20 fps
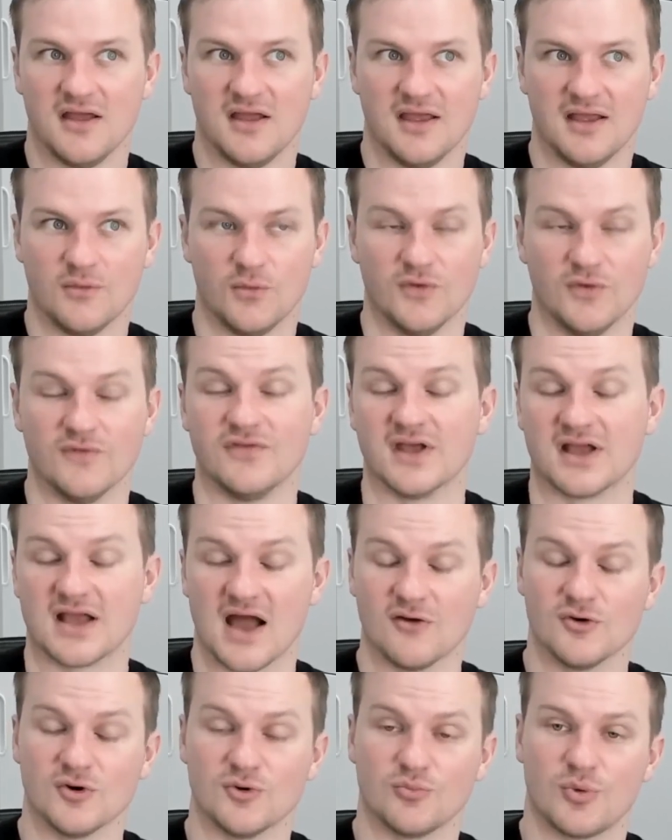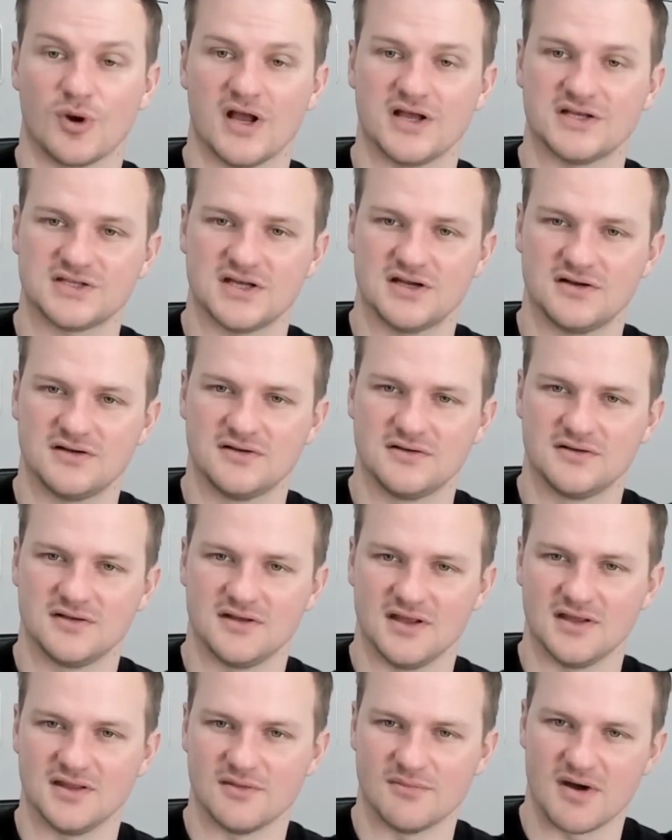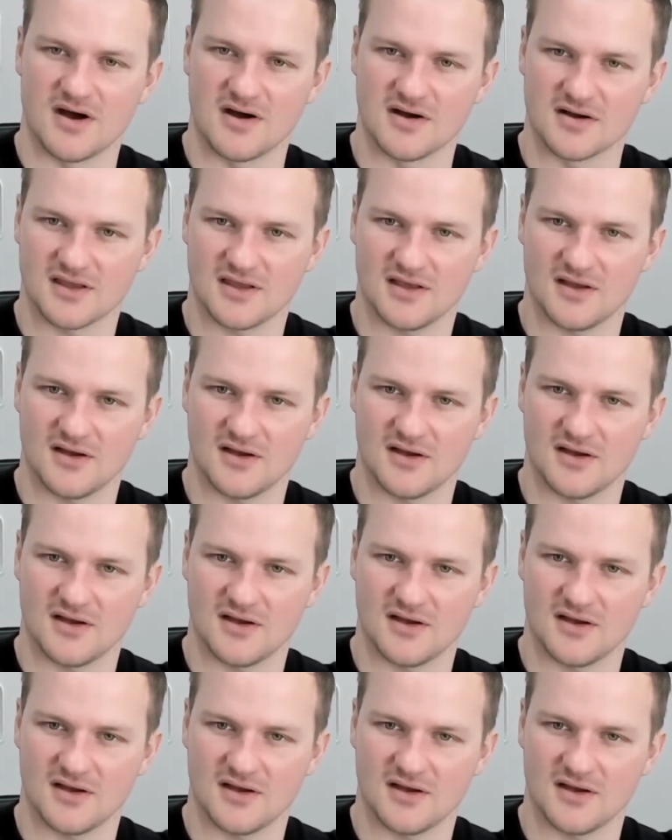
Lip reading: with the current pressure in the market